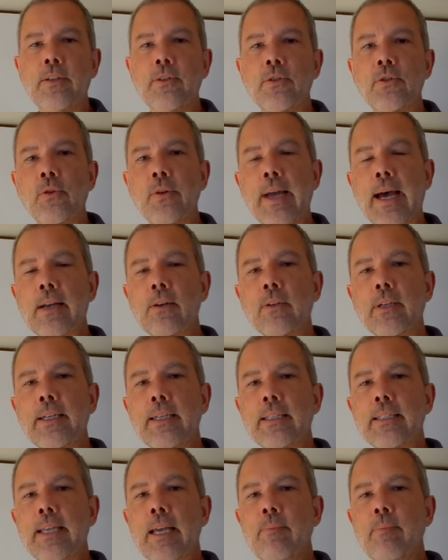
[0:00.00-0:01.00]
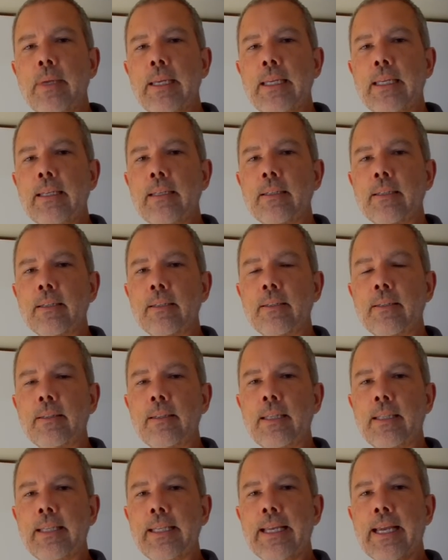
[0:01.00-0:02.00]
So not only does that mean
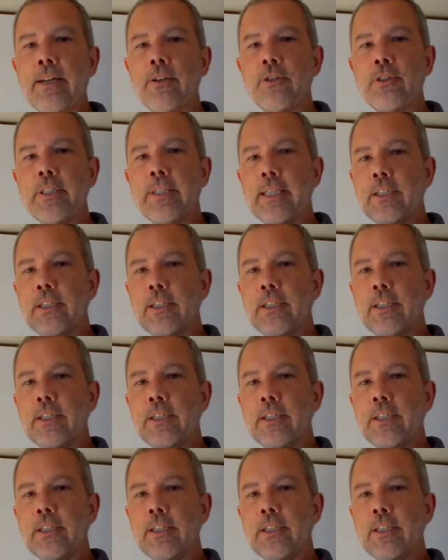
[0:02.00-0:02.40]
that the energy